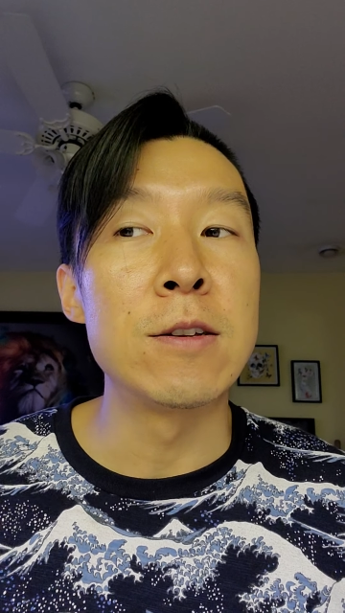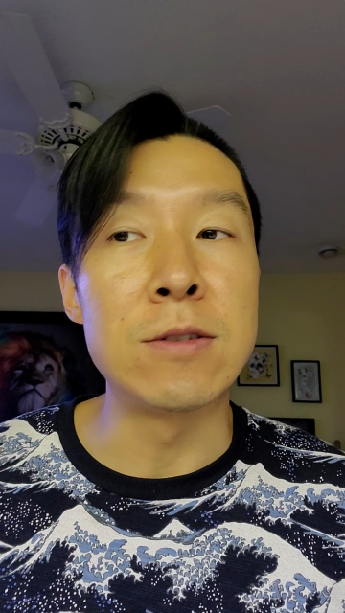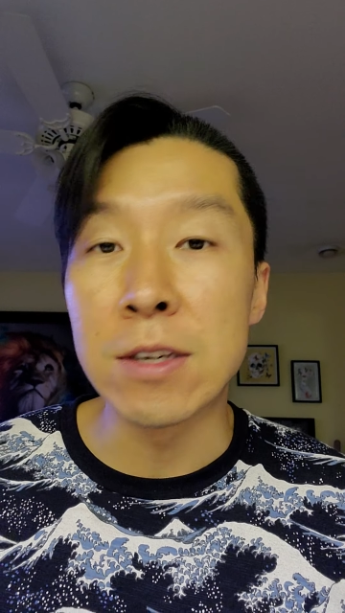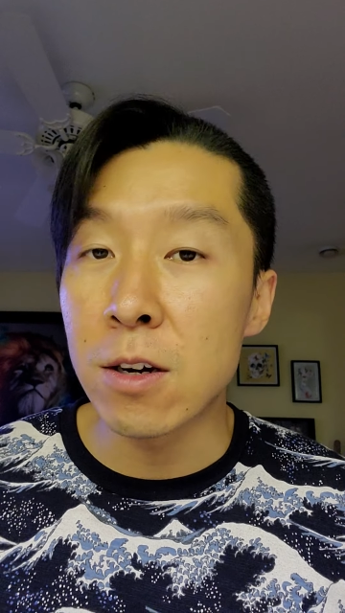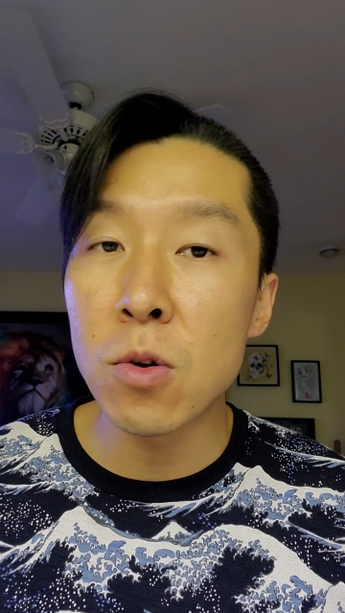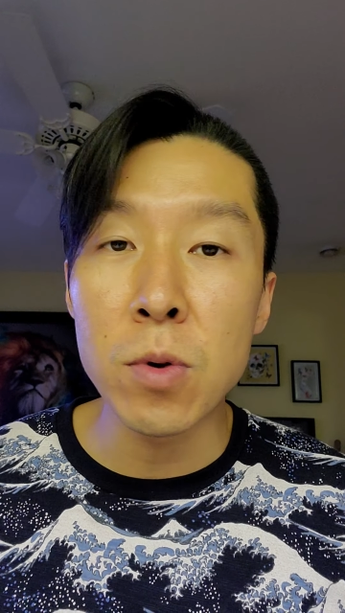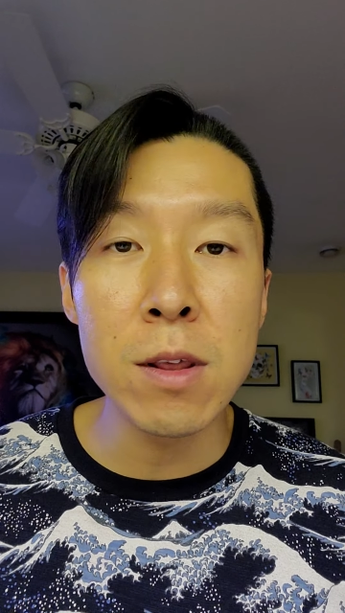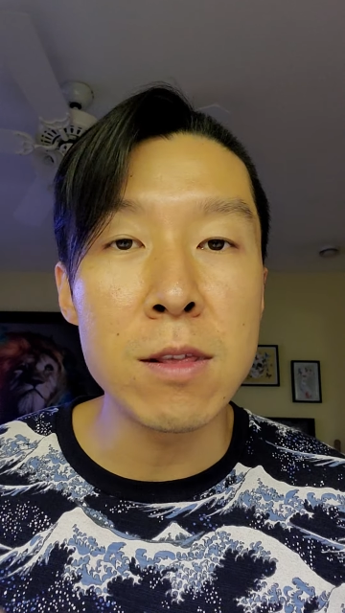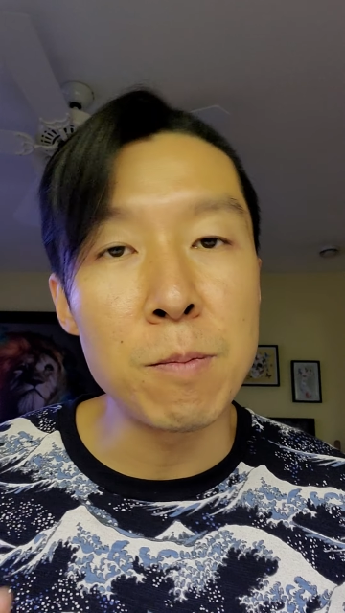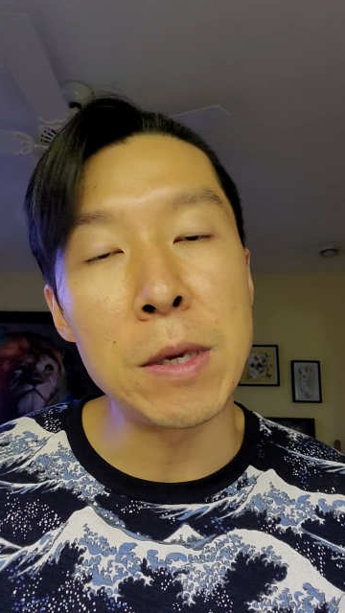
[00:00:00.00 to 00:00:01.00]
deal
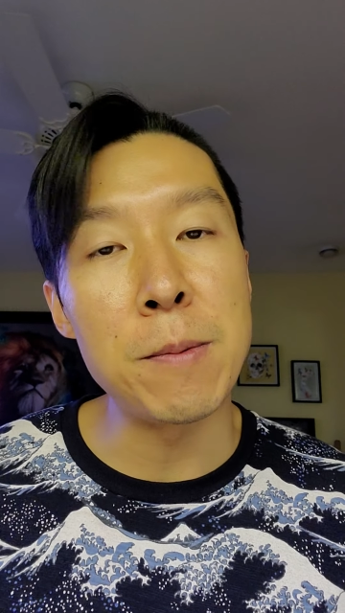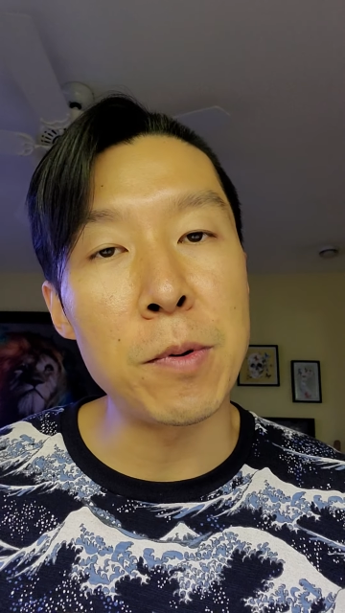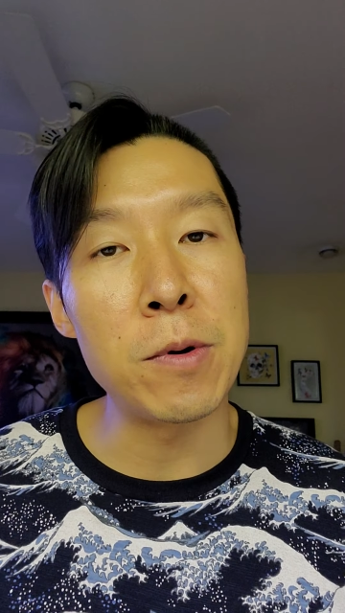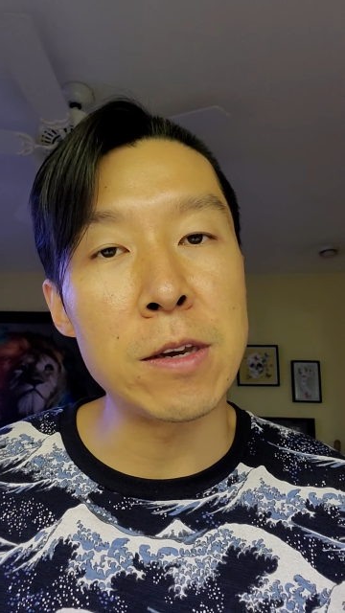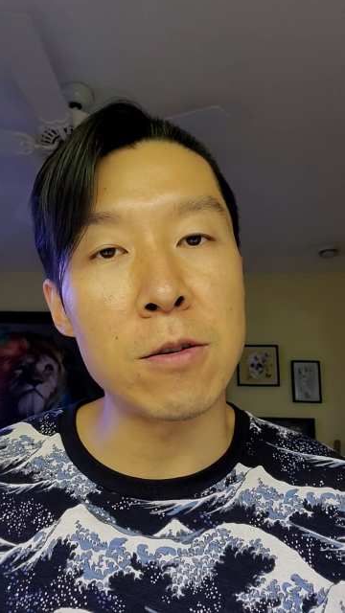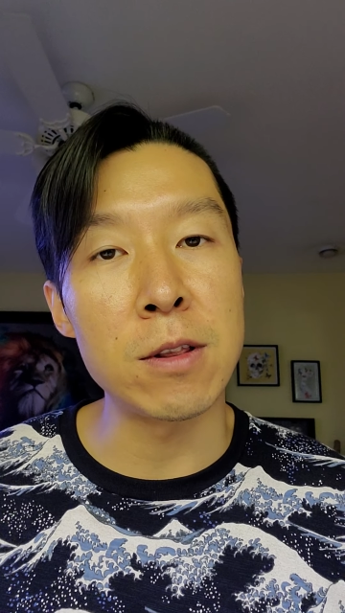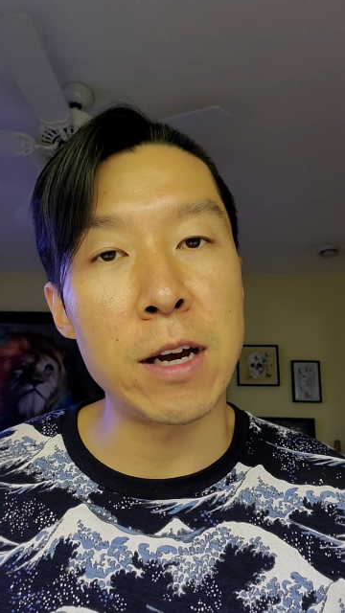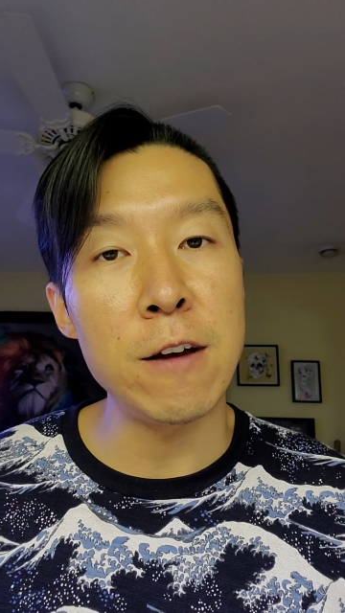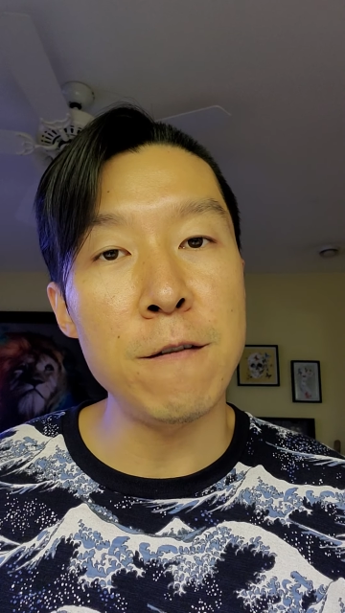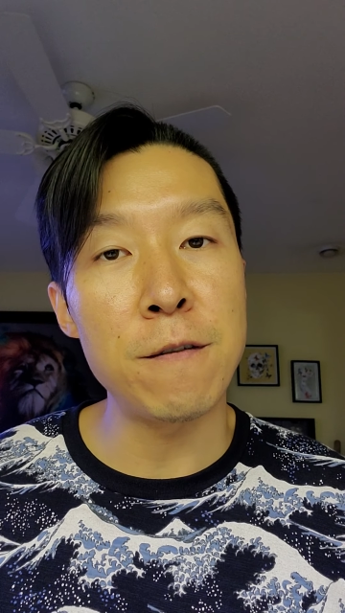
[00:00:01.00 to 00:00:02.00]
with the people in your
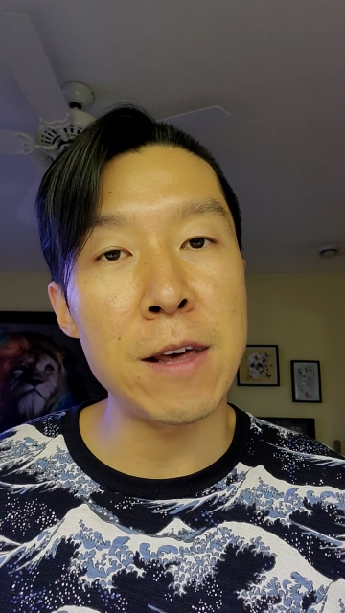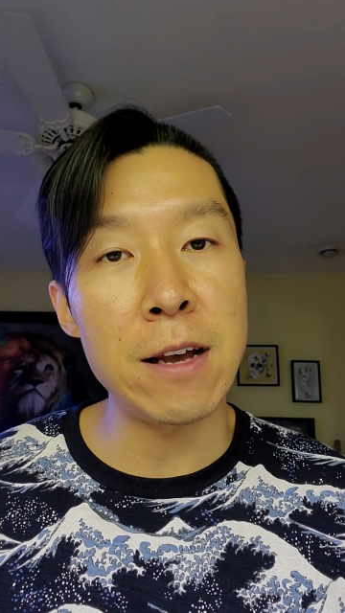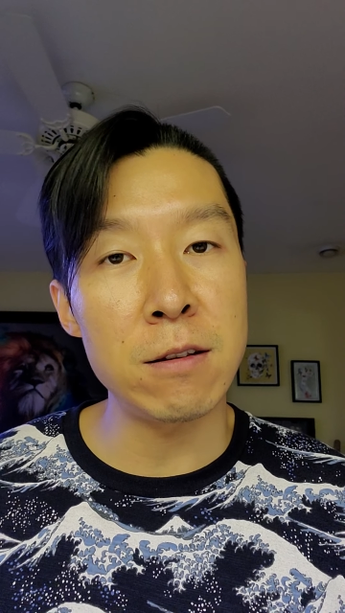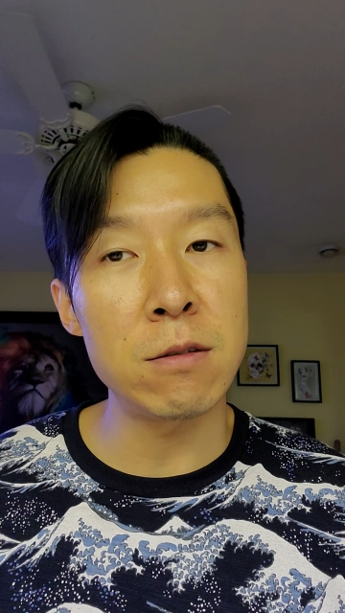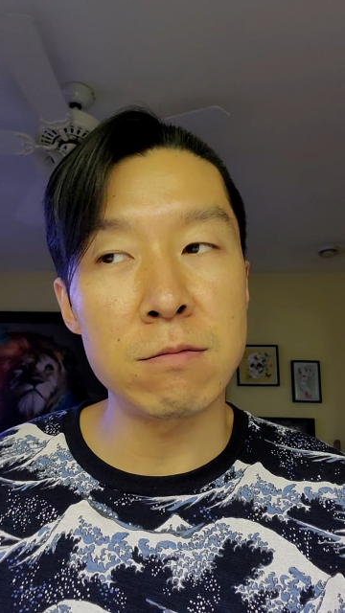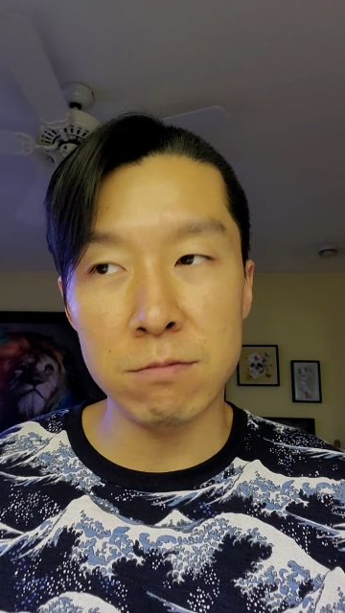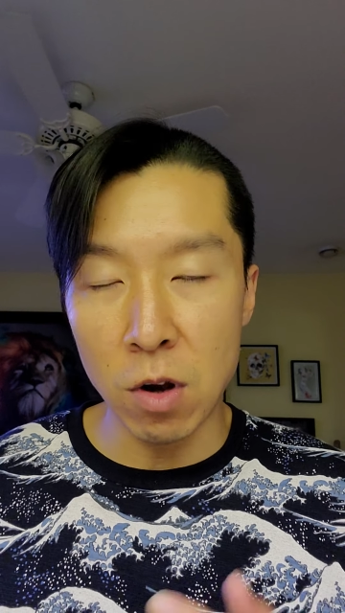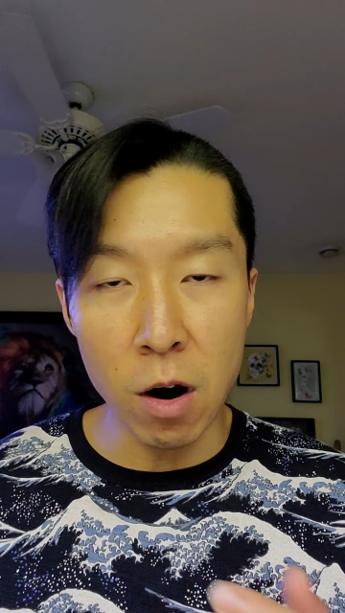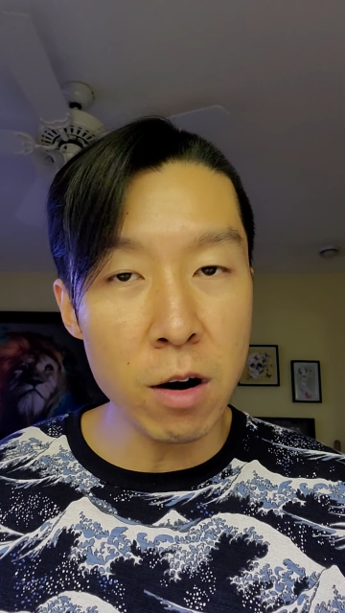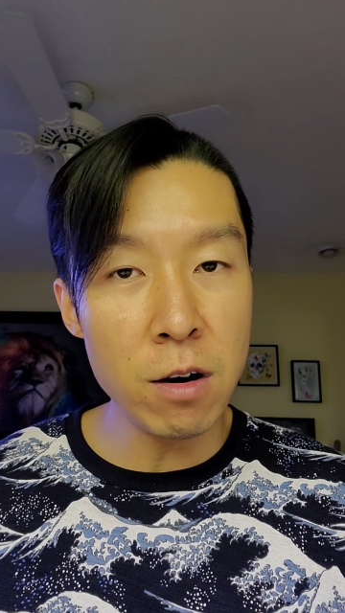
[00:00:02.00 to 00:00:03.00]
life that
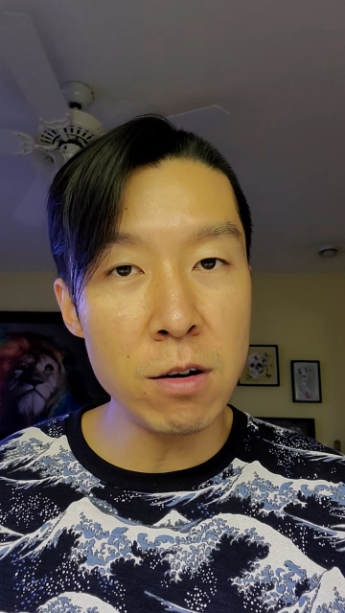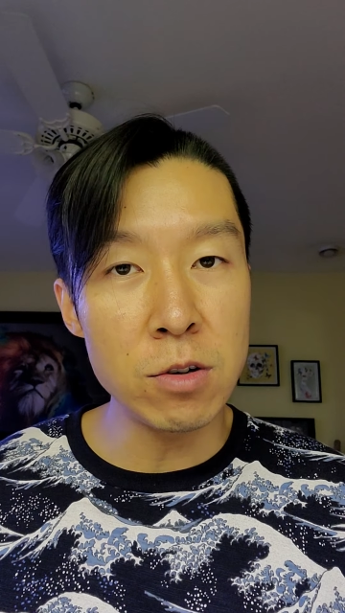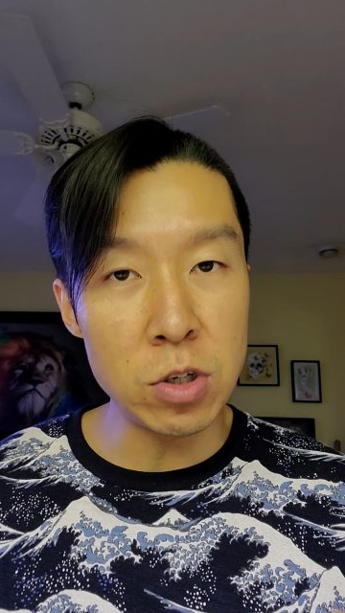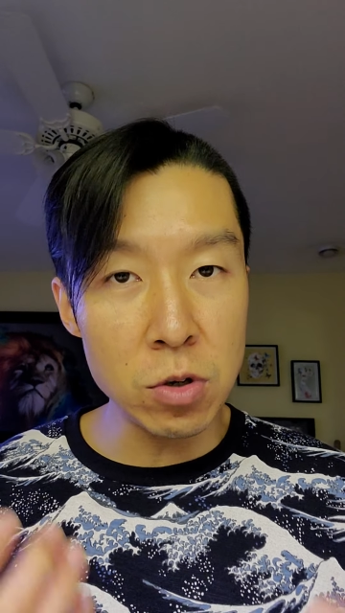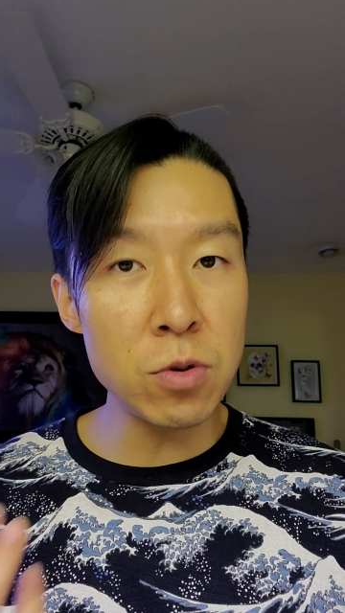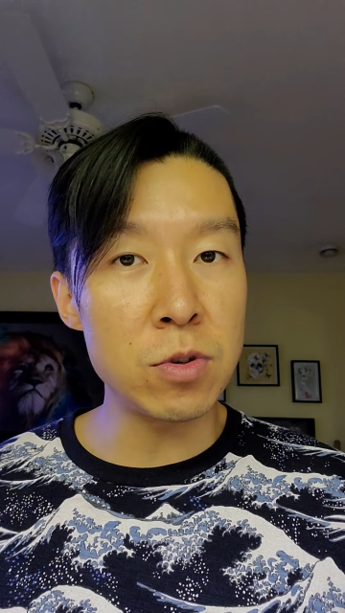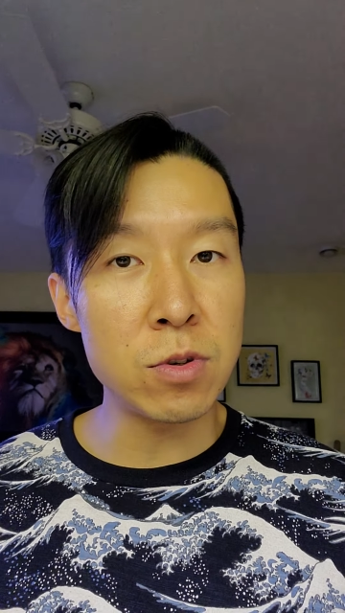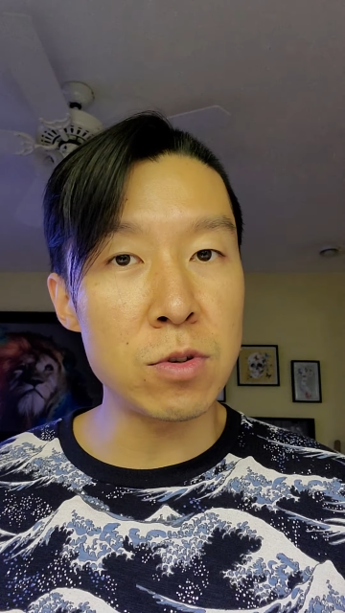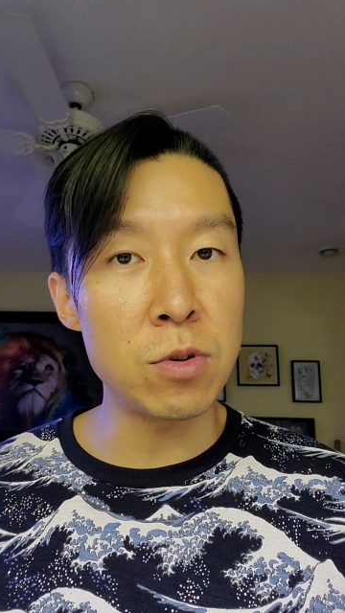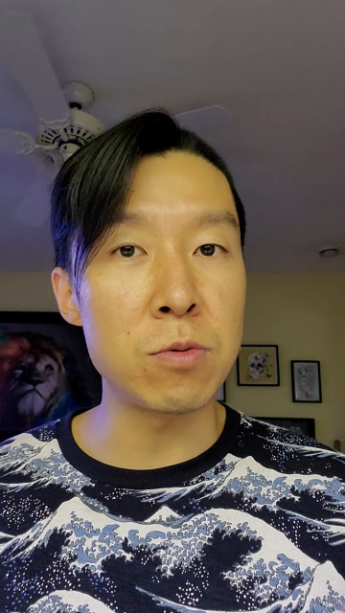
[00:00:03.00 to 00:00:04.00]
are choose
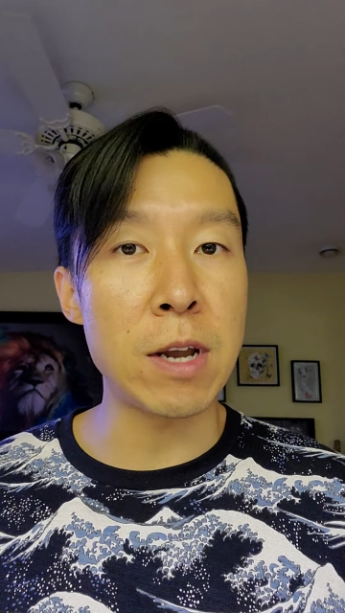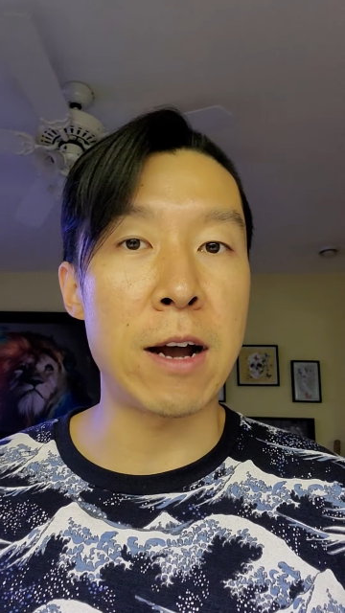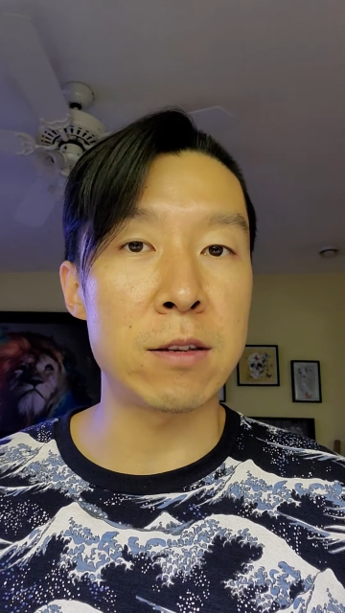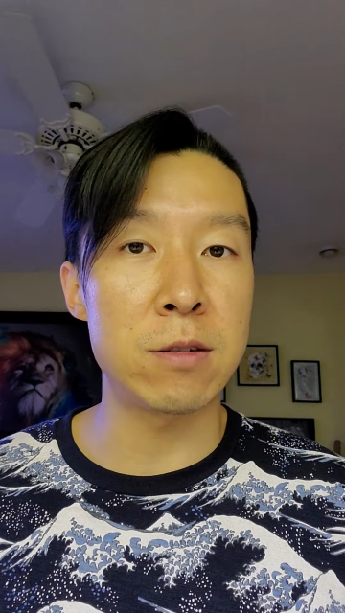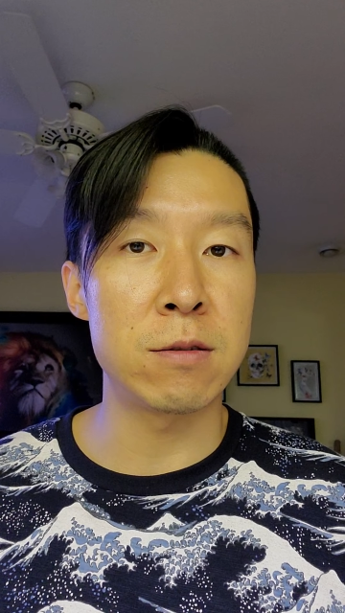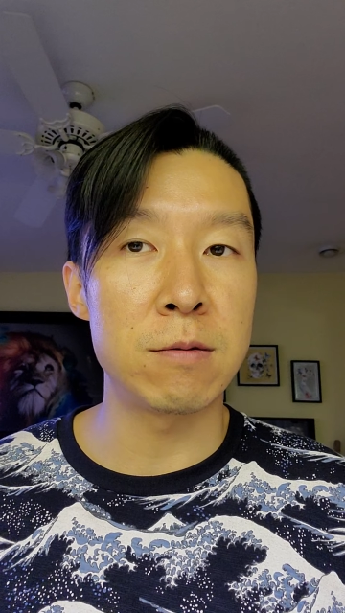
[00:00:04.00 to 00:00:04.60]
to not